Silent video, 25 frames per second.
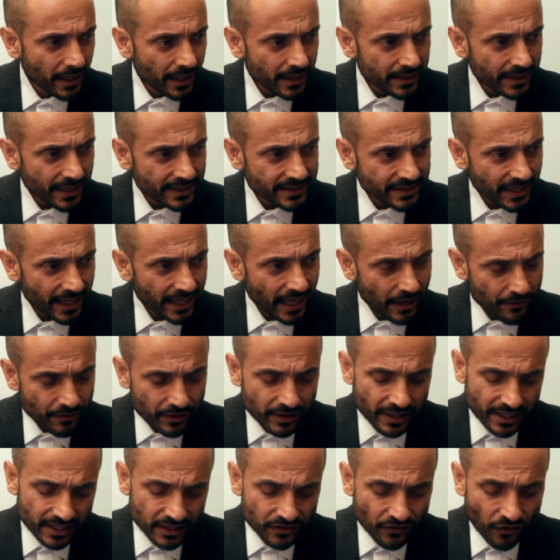They say
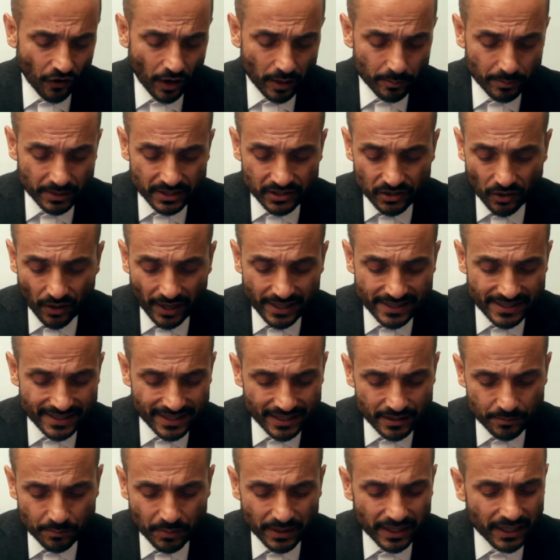everything's fine besides
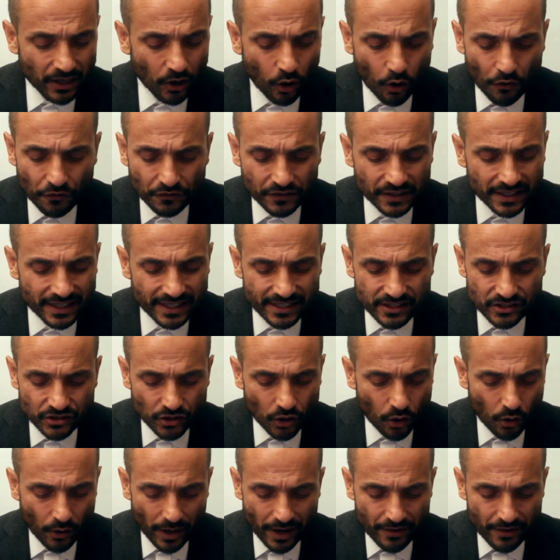this, but it often is not.